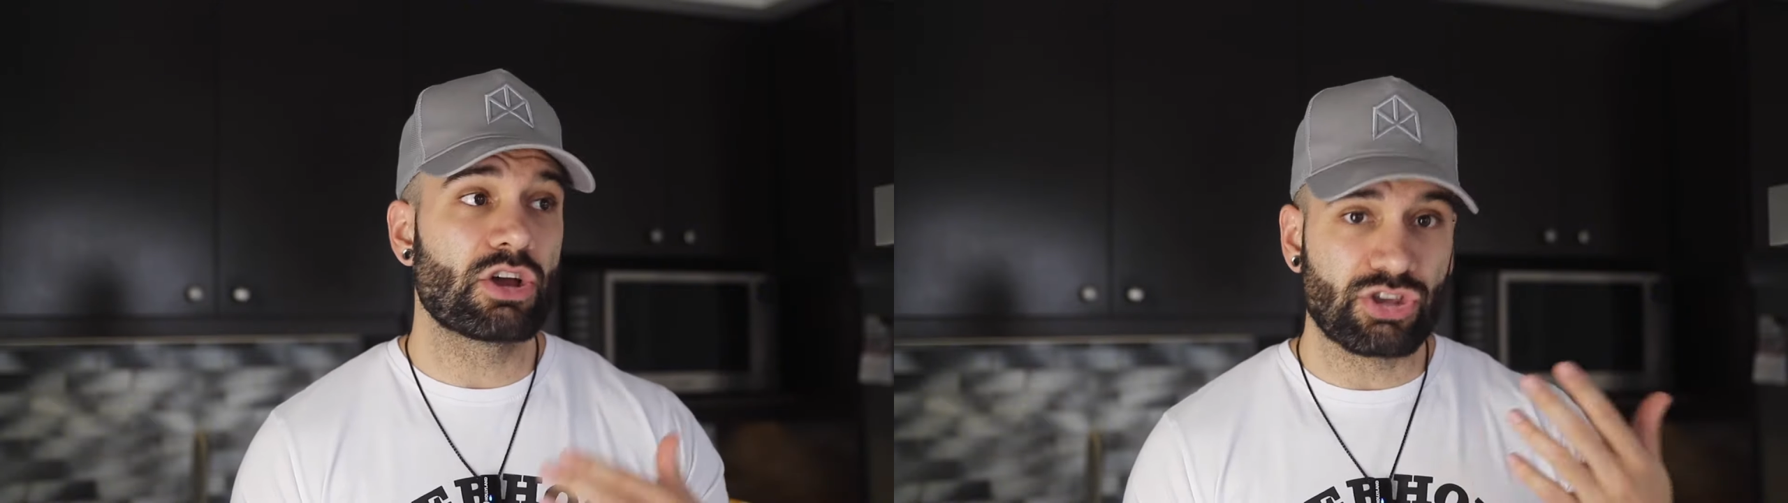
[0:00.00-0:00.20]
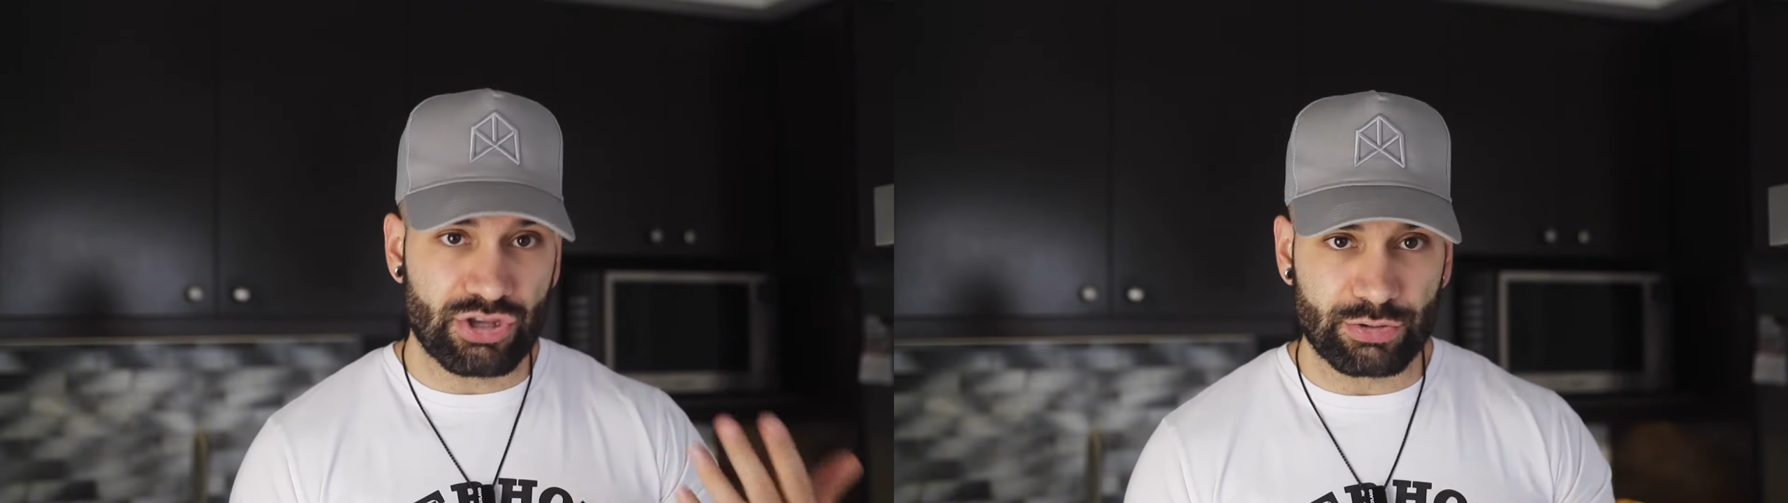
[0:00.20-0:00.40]

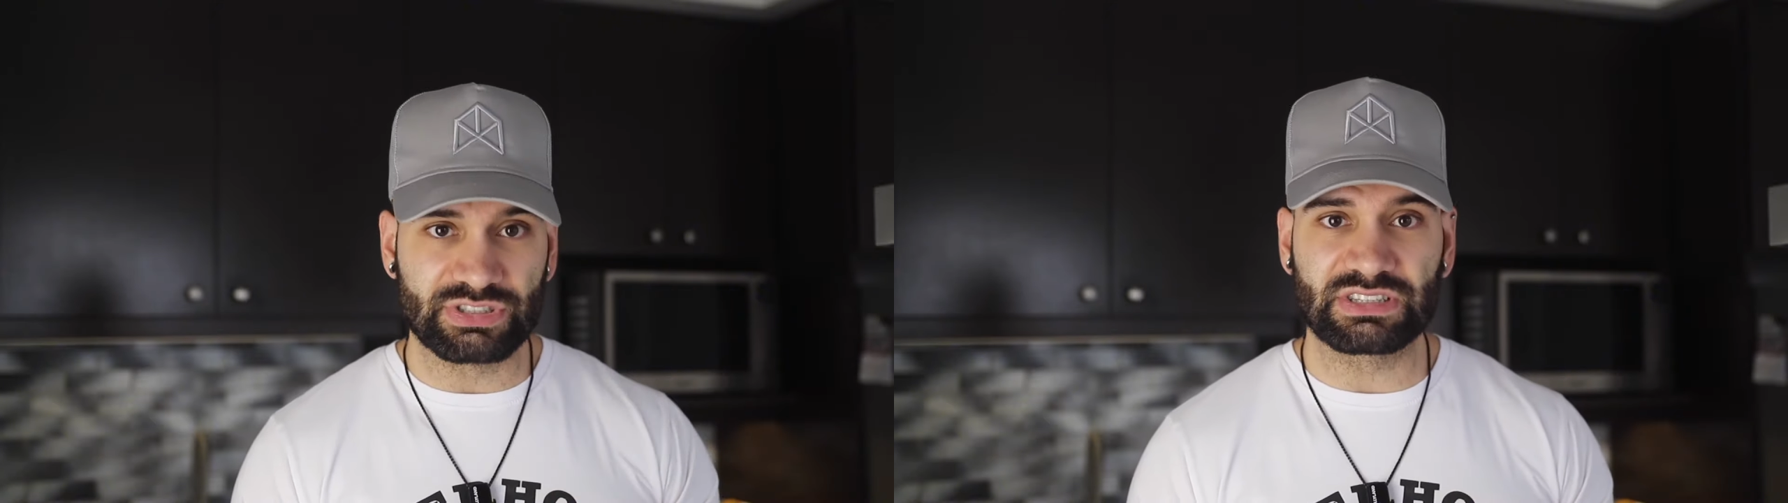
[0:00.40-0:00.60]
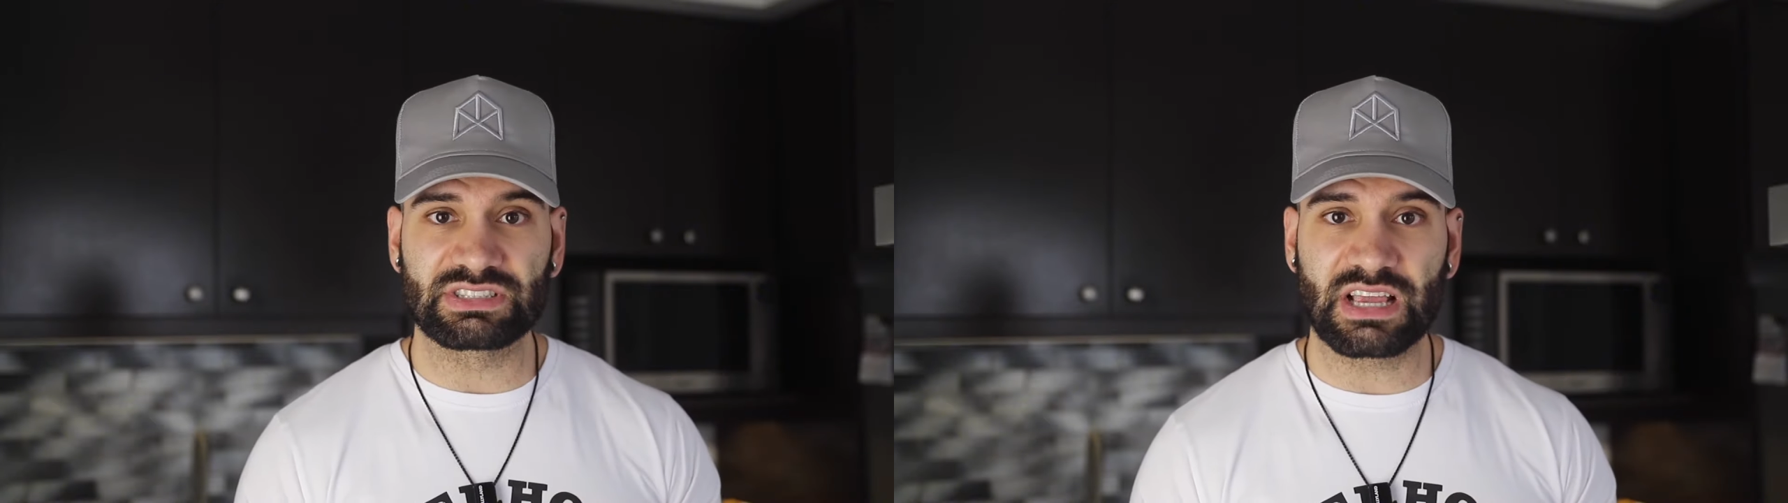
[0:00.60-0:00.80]

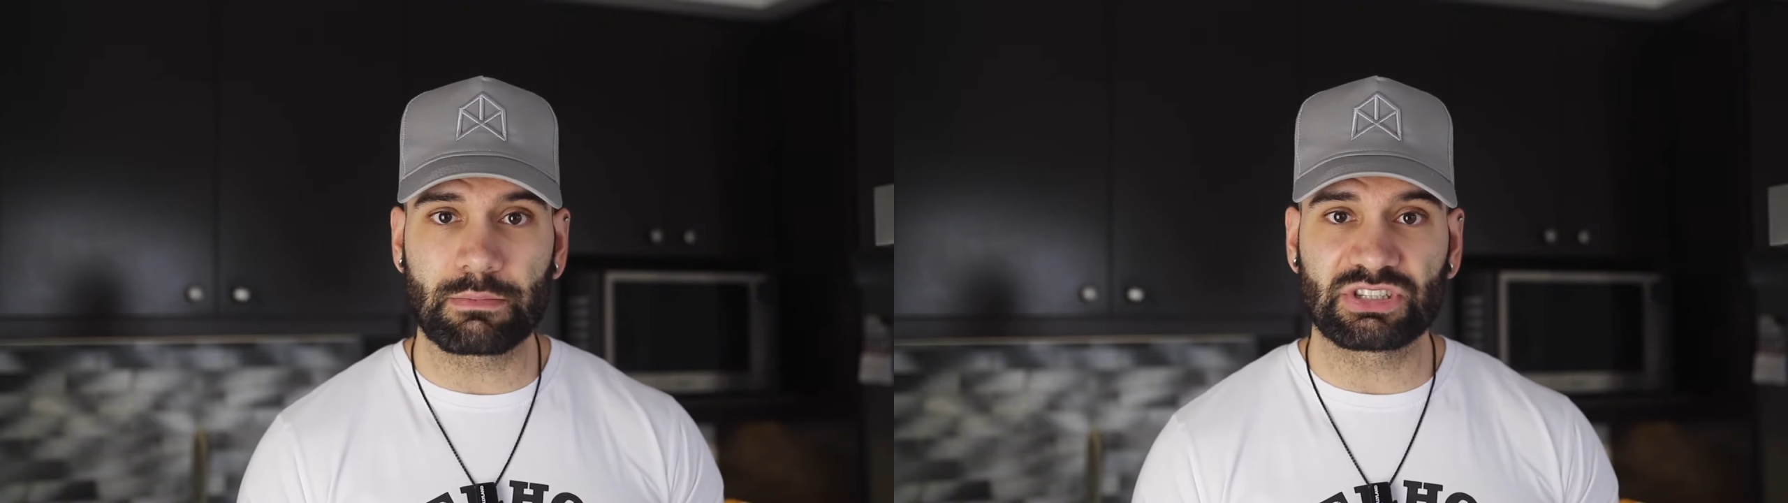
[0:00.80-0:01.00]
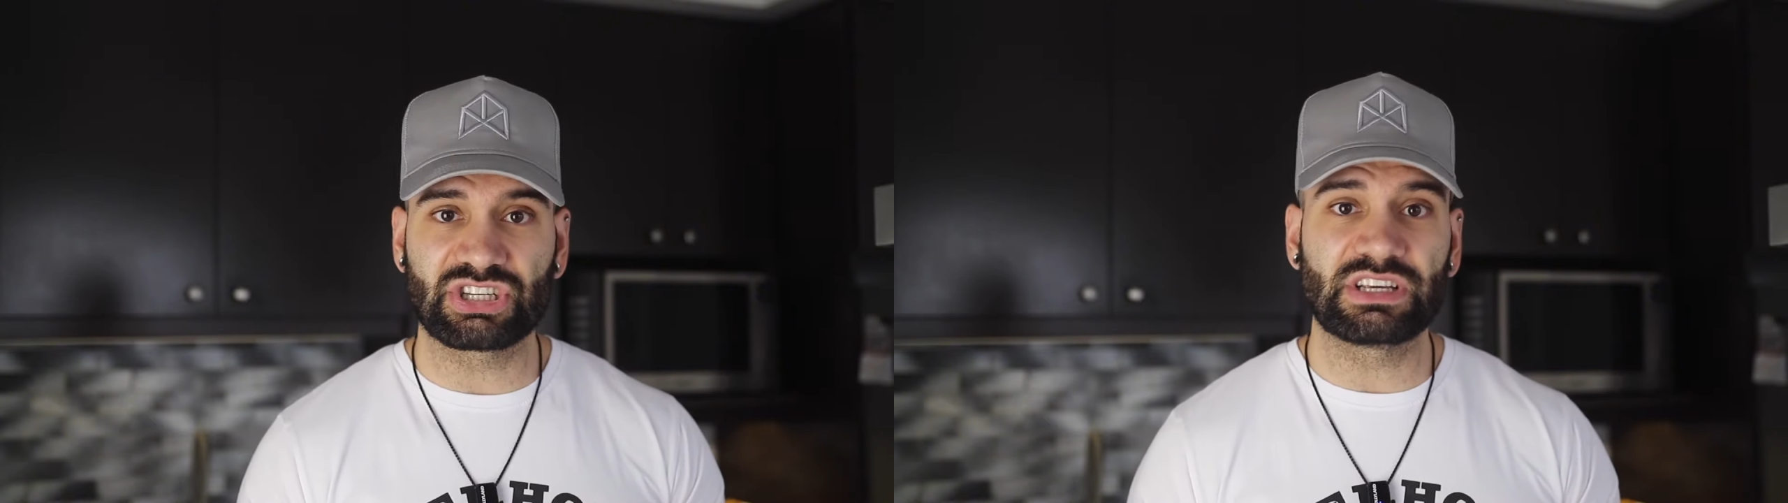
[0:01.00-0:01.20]
using the
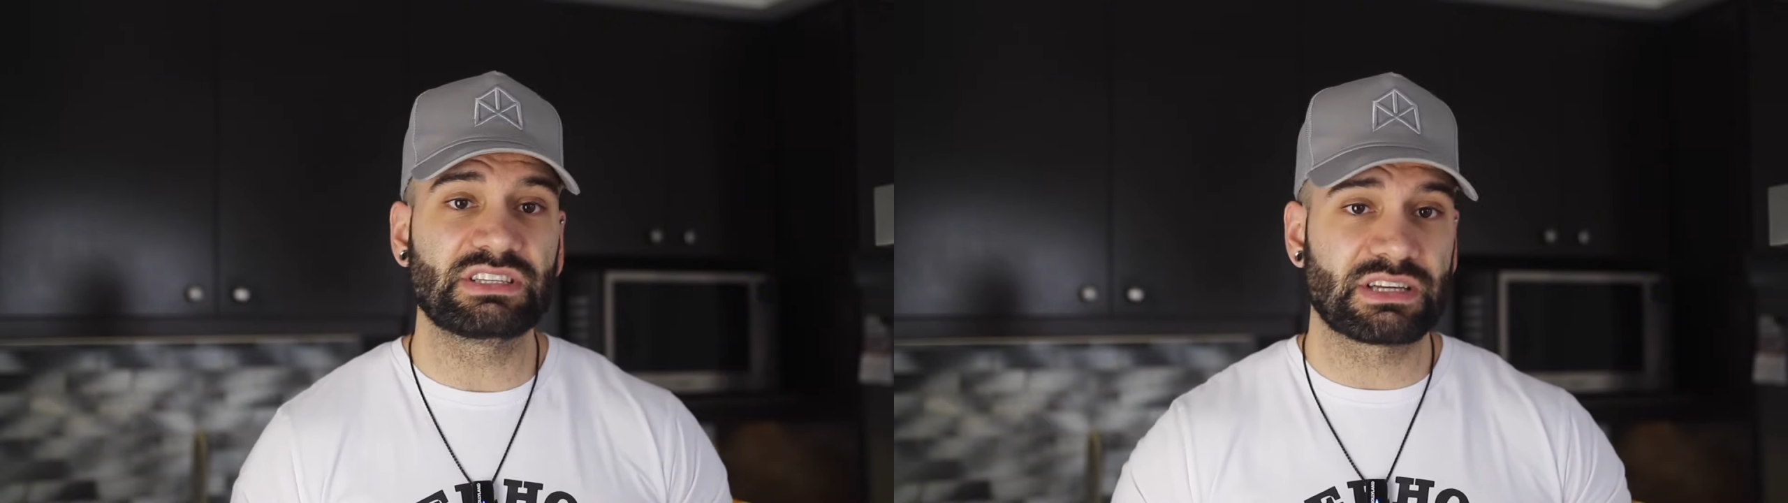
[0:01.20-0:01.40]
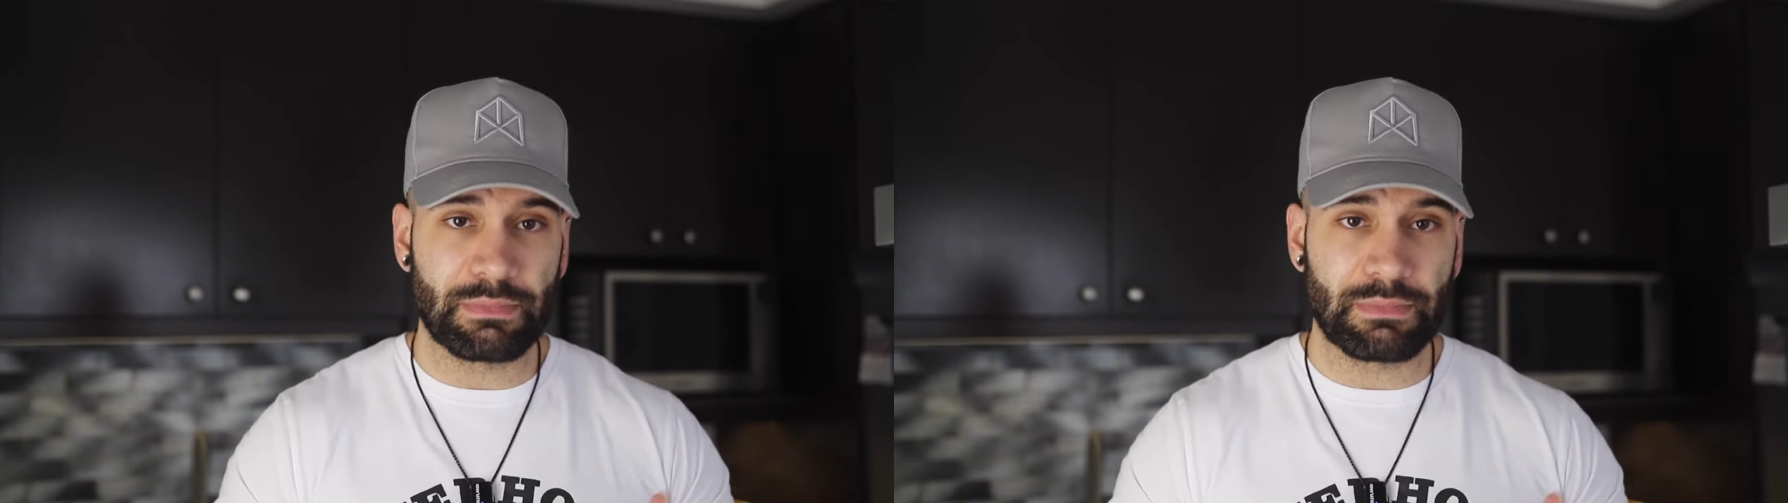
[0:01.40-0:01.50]
same machines